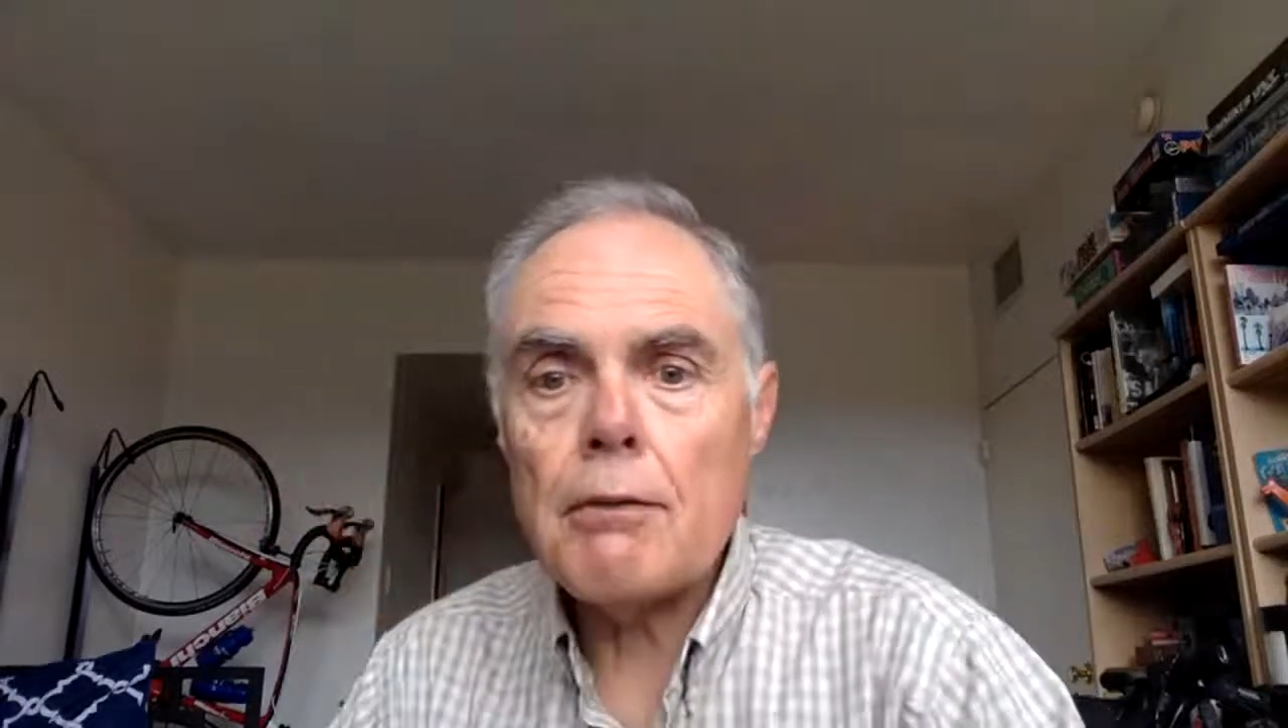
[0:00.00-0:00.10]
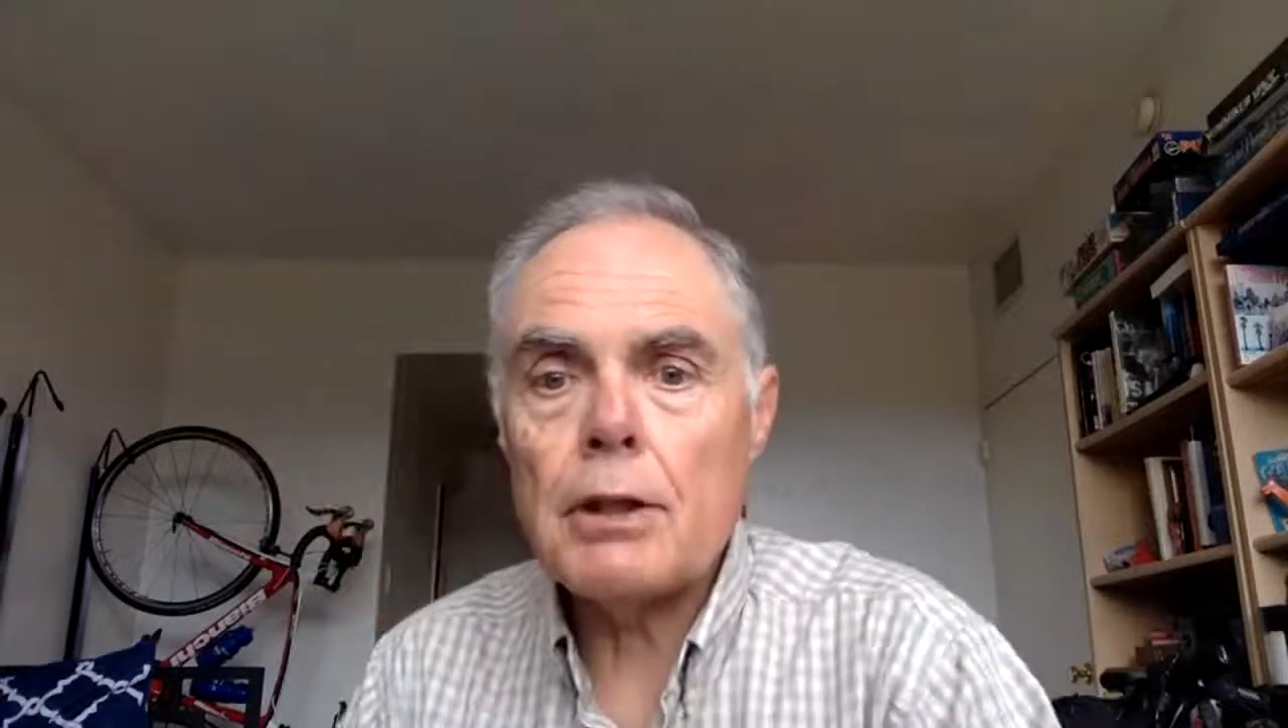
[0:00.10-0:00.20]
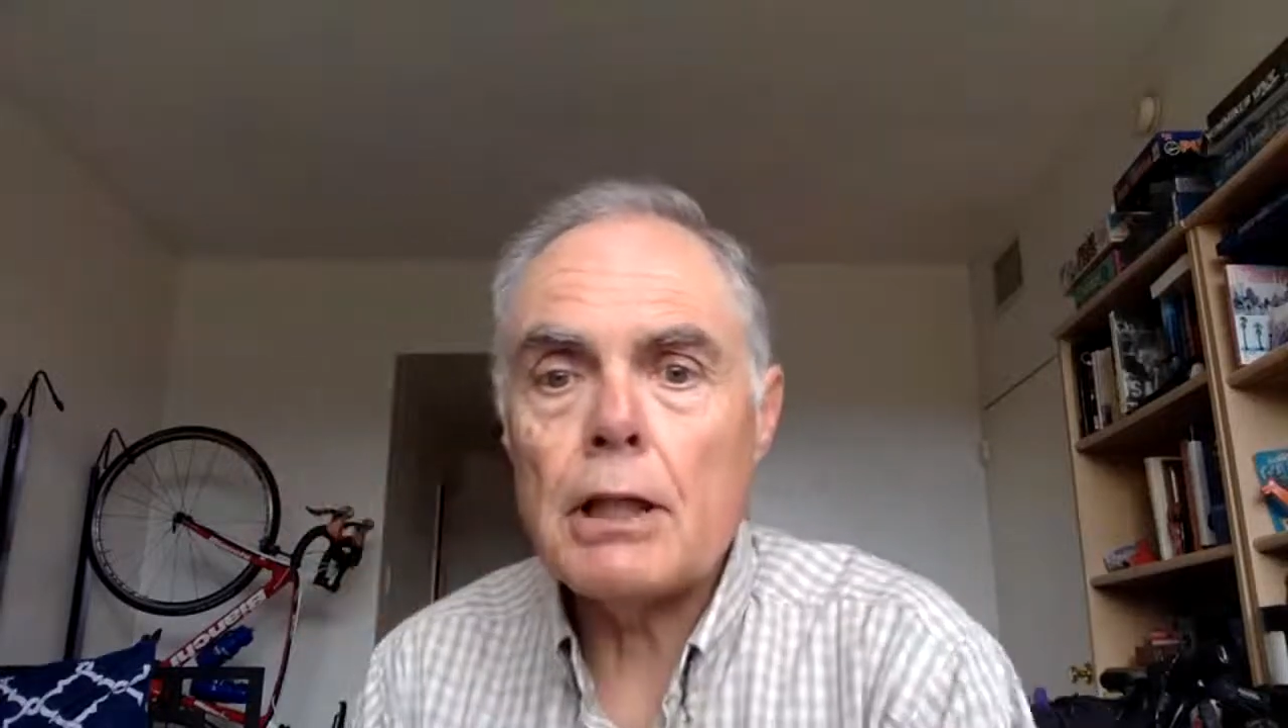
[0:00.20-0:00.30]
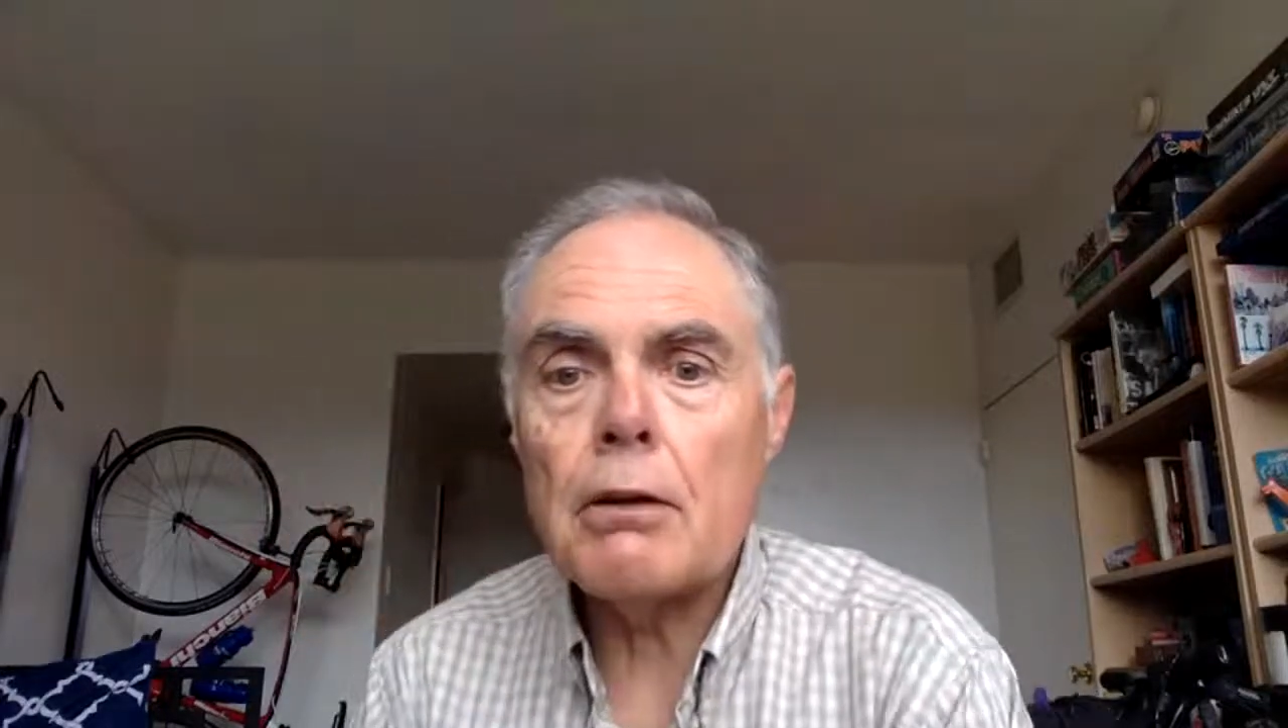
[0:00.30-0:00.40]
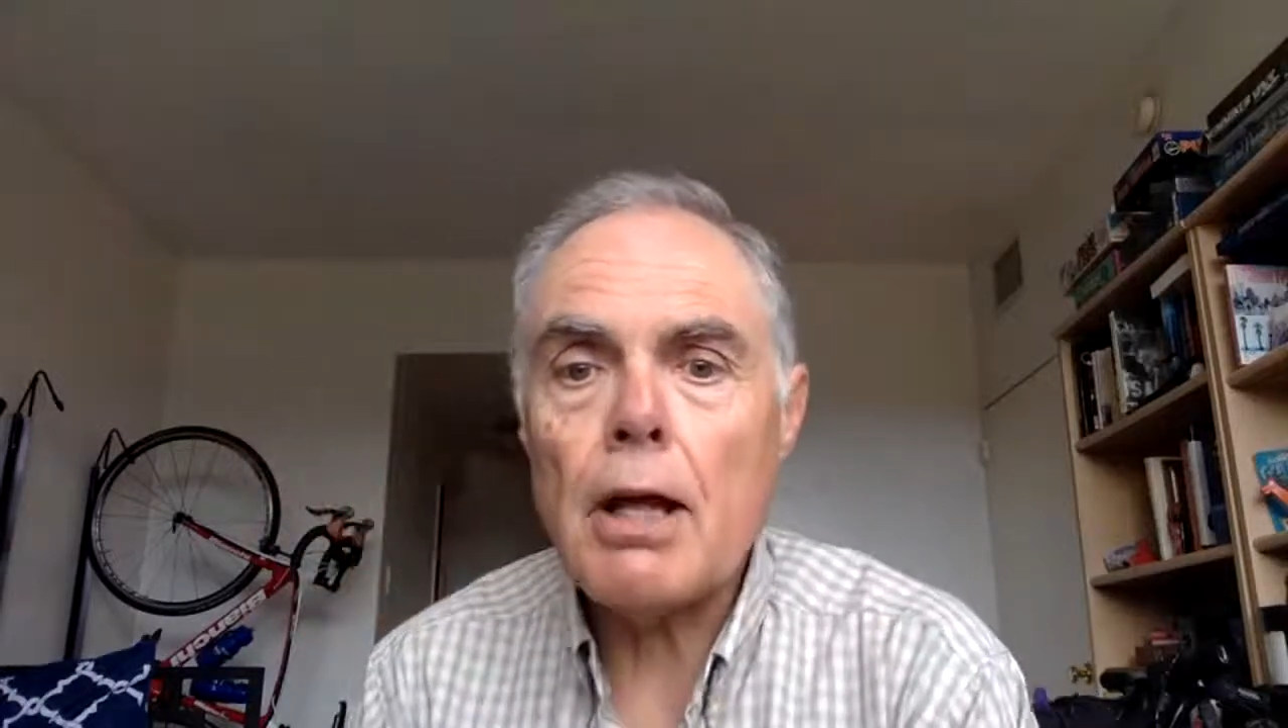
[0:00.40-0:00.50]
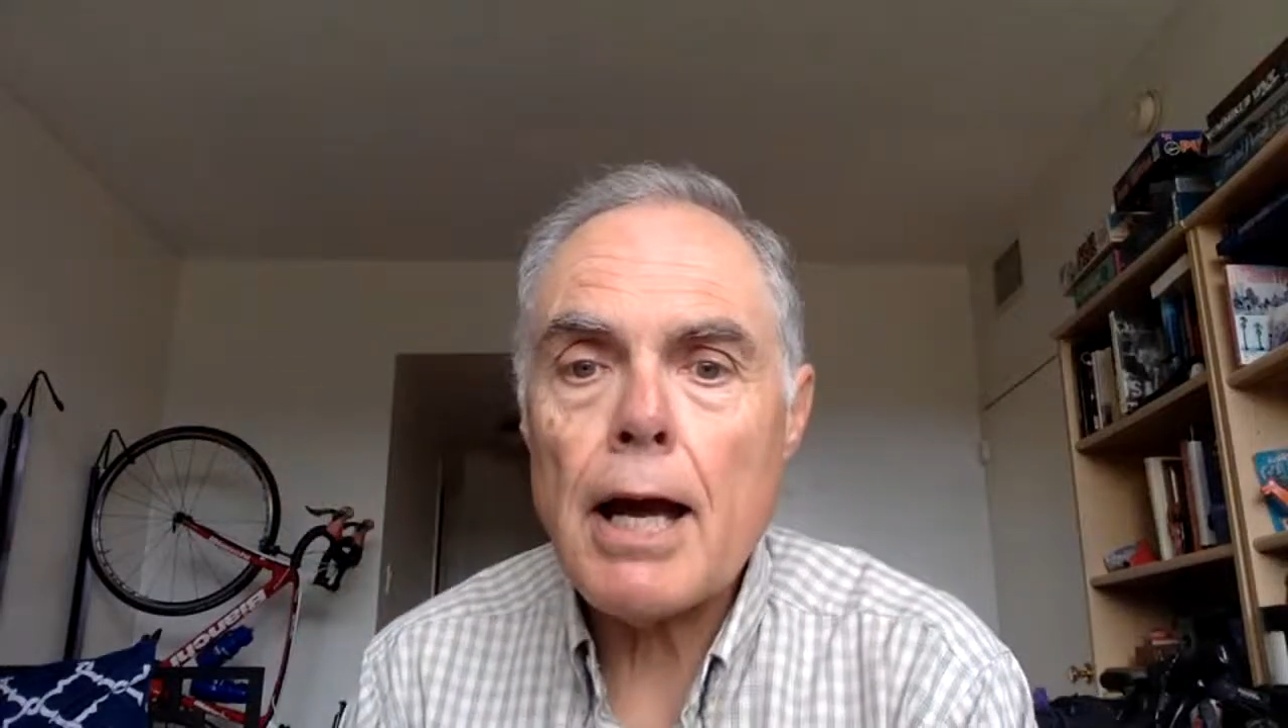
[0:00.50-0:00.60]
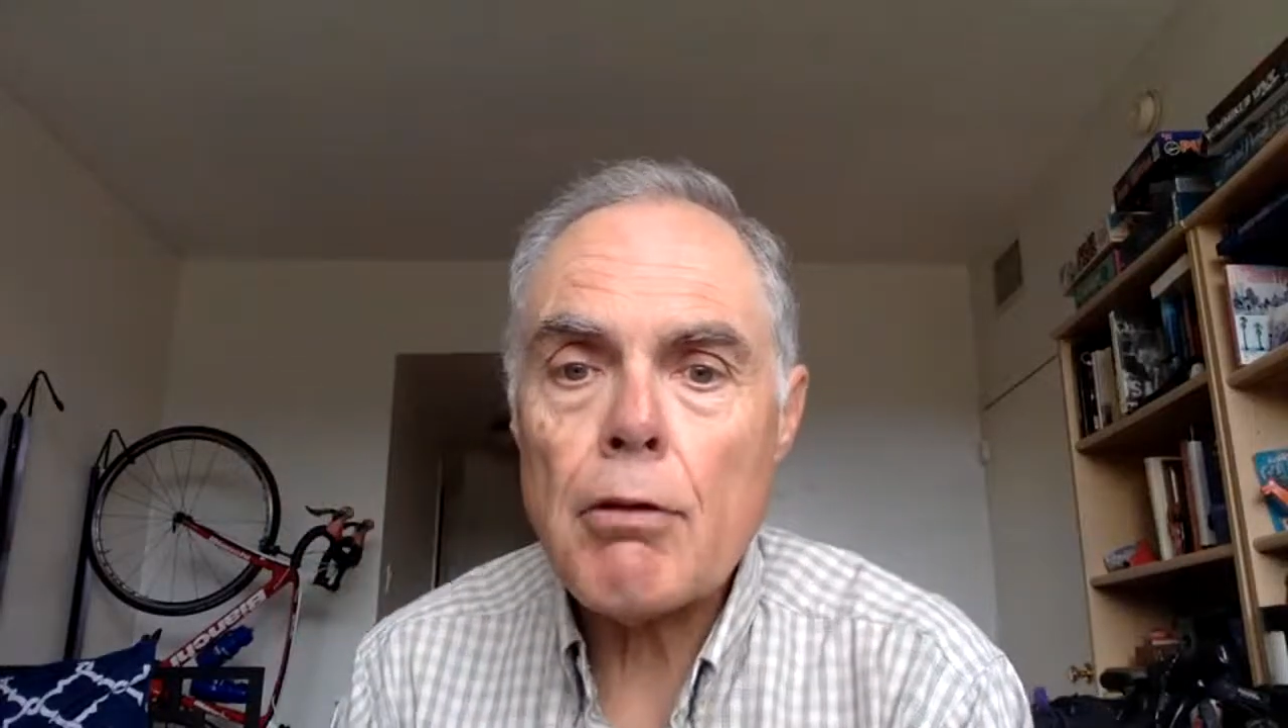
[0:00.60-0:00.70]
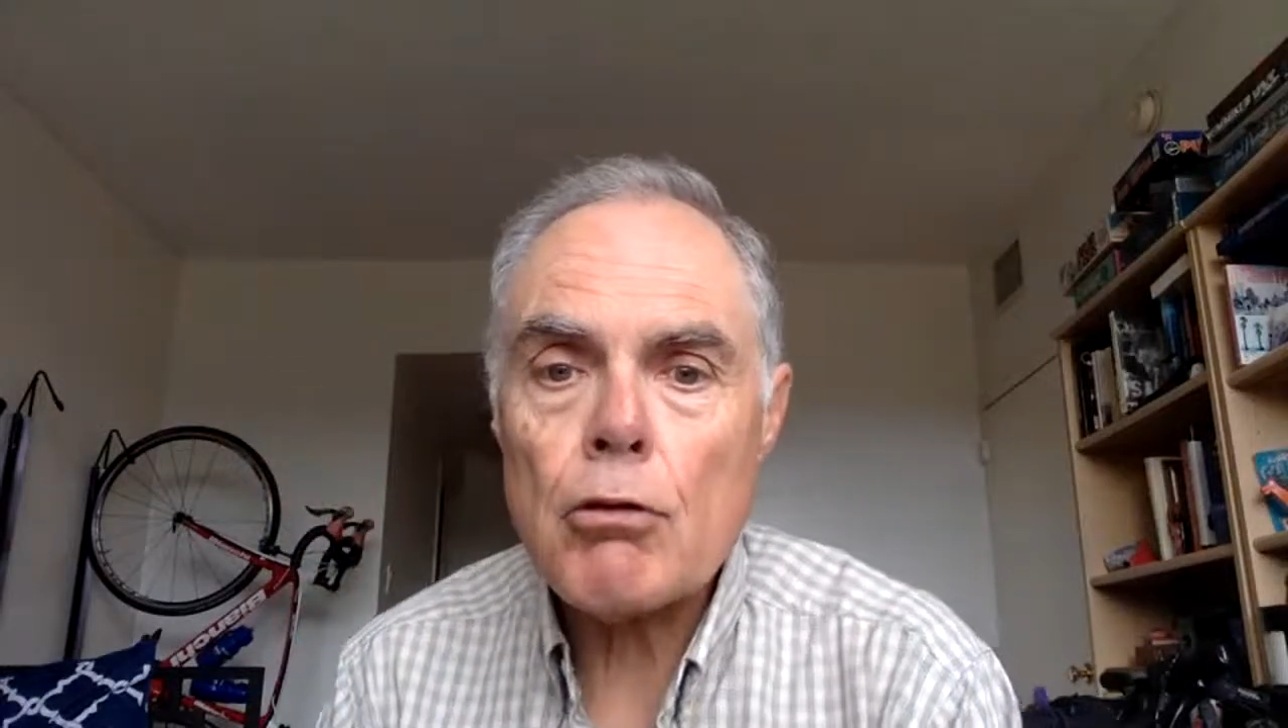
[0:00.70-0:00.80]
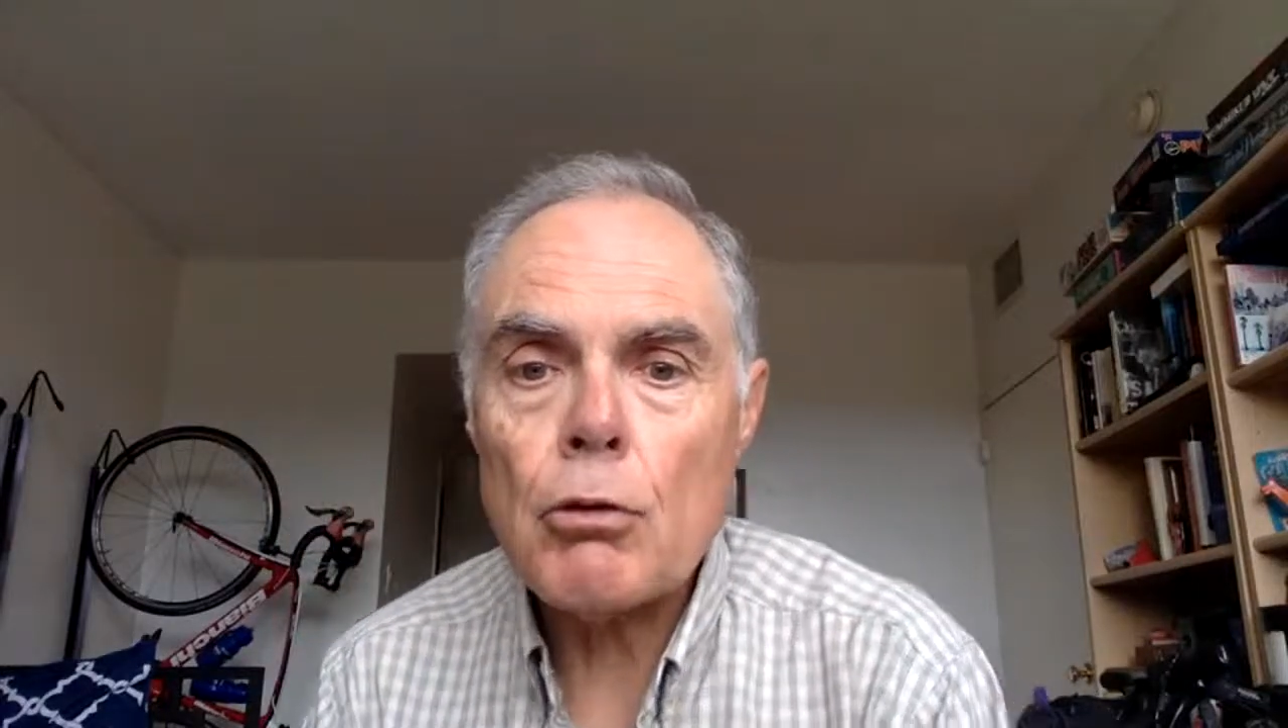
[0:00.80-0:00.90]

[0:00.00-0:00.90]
any last